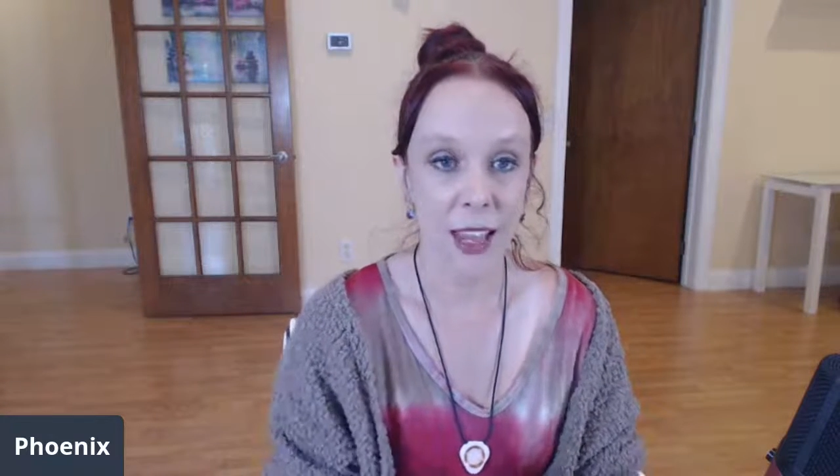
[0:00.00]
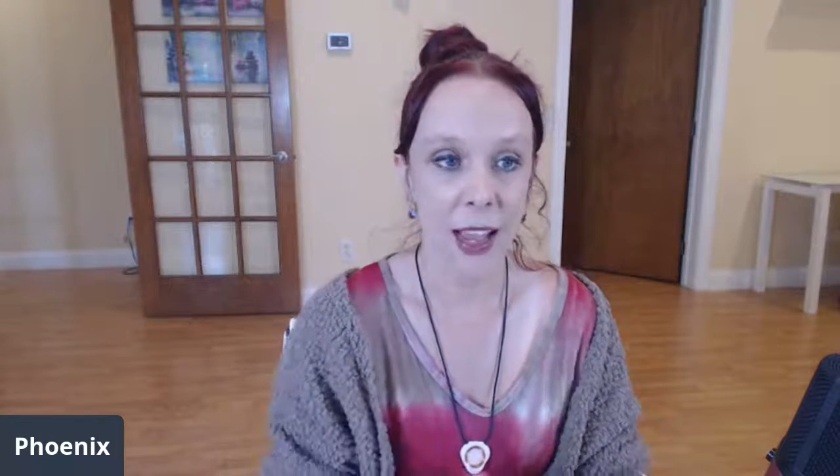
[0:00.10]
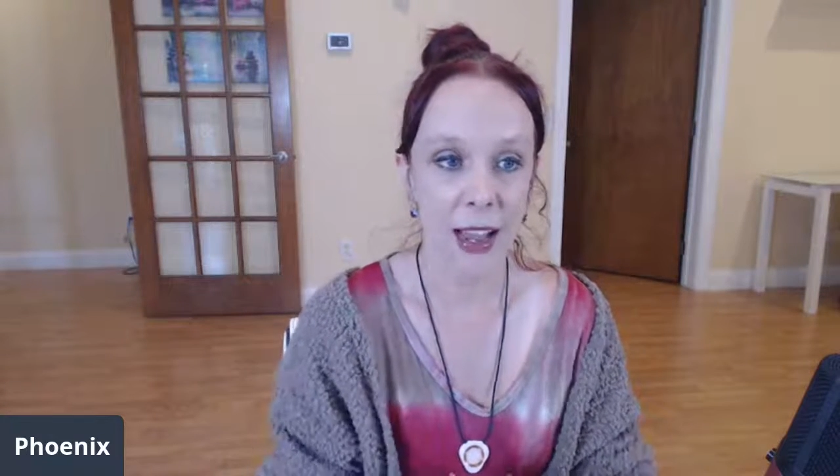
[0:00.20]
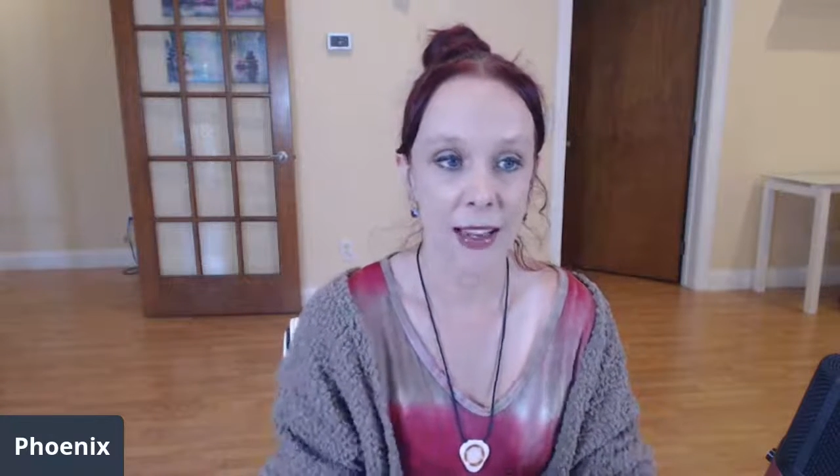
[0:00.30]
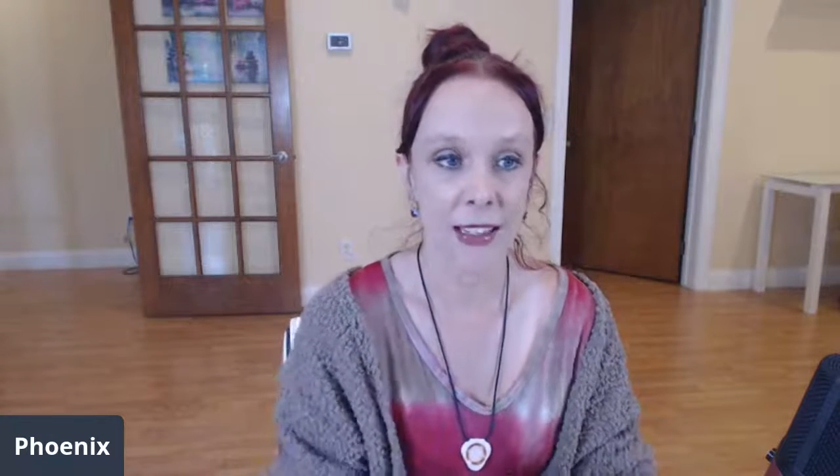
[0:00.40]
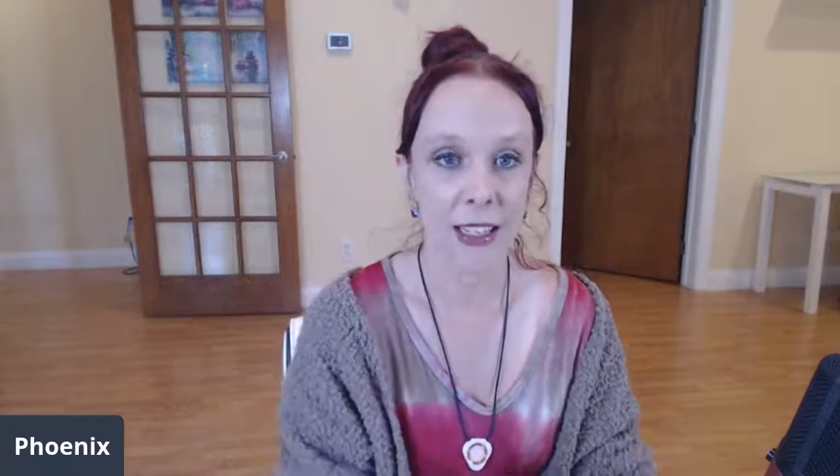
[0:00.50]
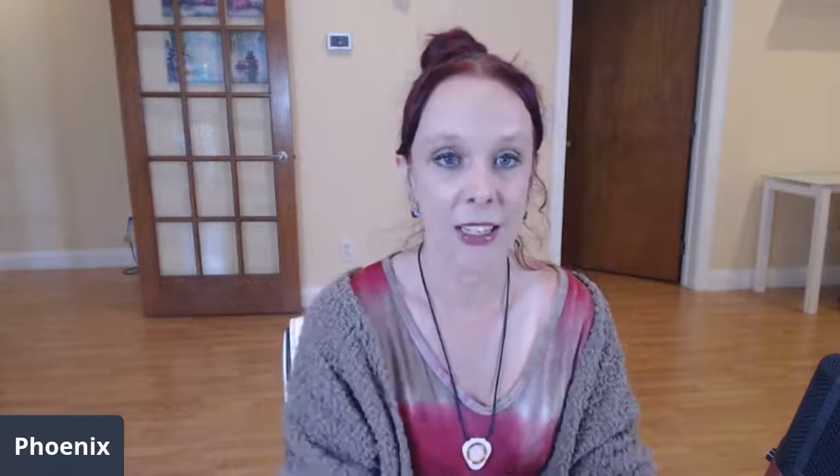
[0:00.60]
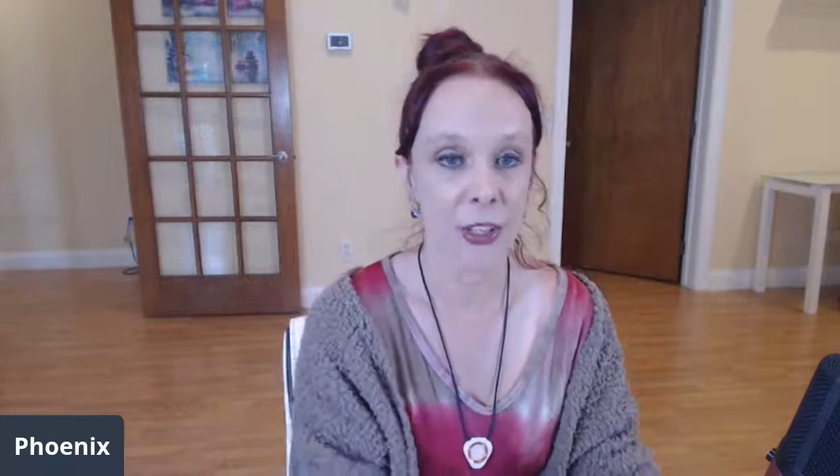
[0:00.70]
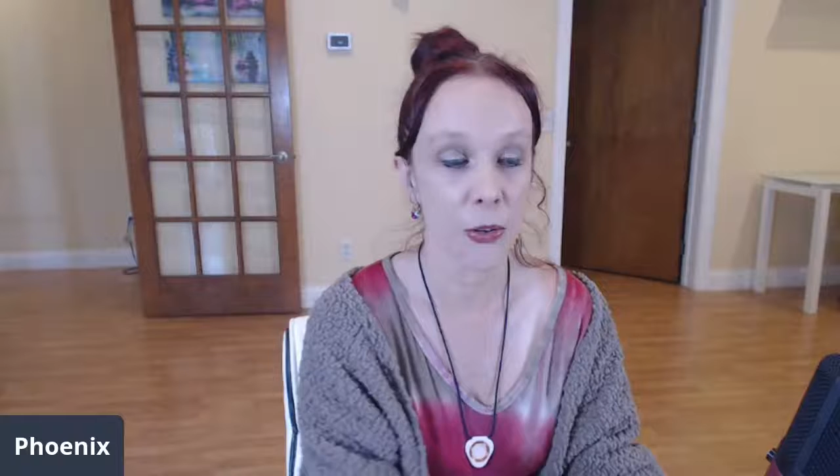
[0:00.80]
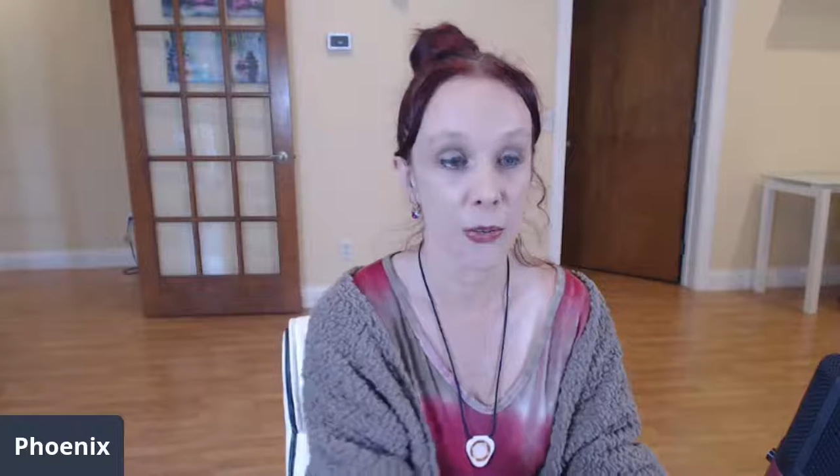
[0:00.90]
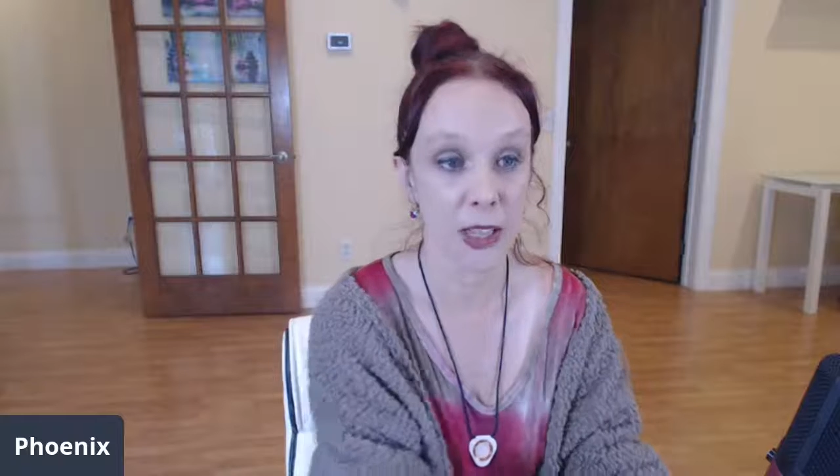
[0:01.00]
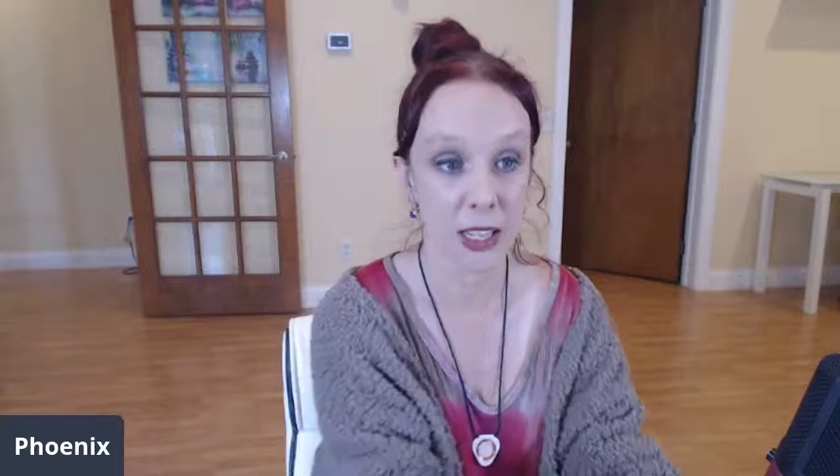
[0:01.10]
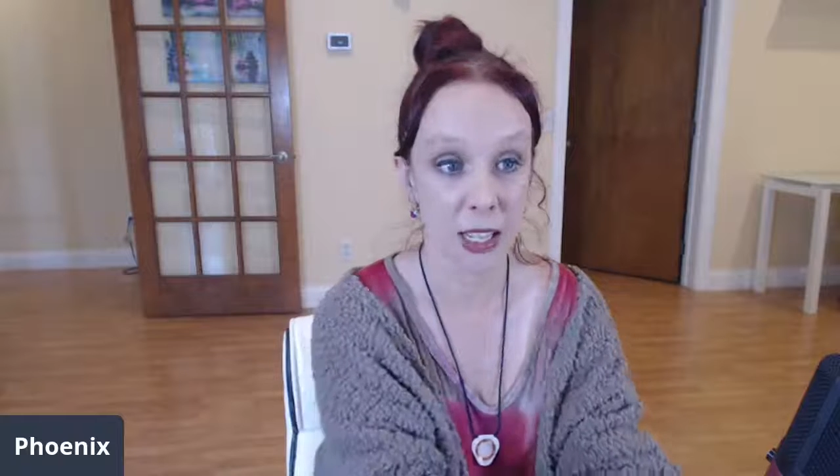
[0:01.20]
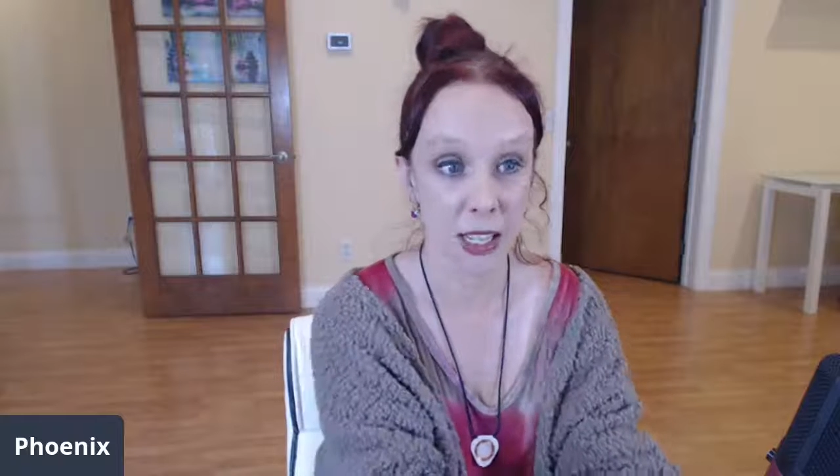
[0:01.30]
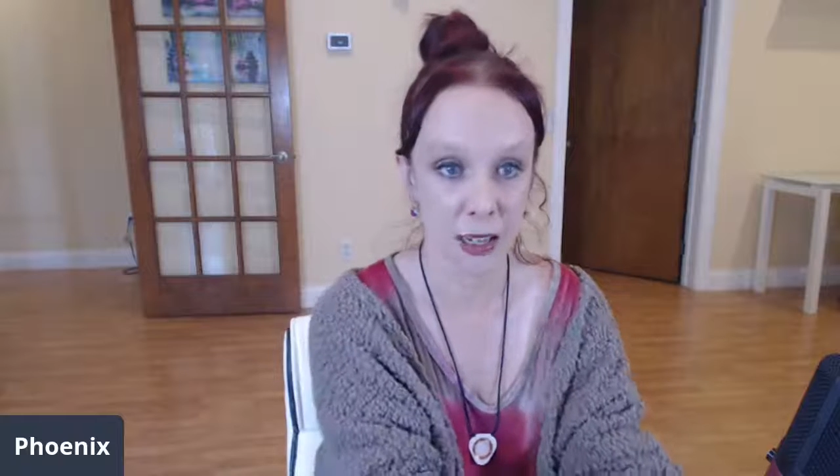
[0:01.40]
and he told me
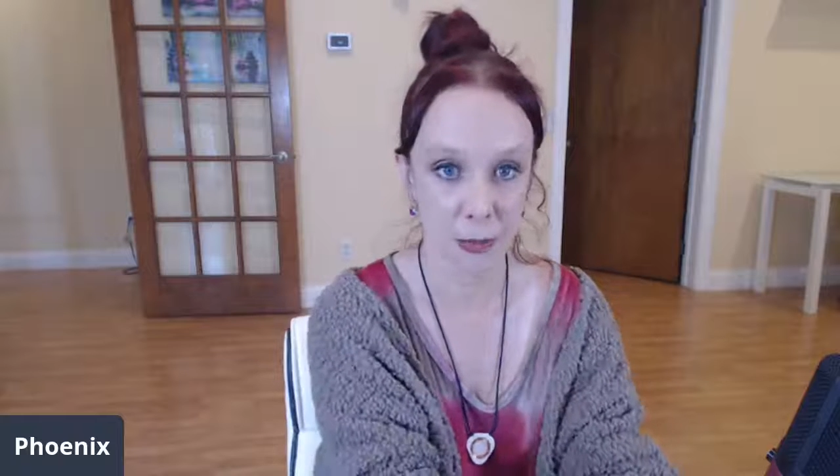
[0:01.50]
that he had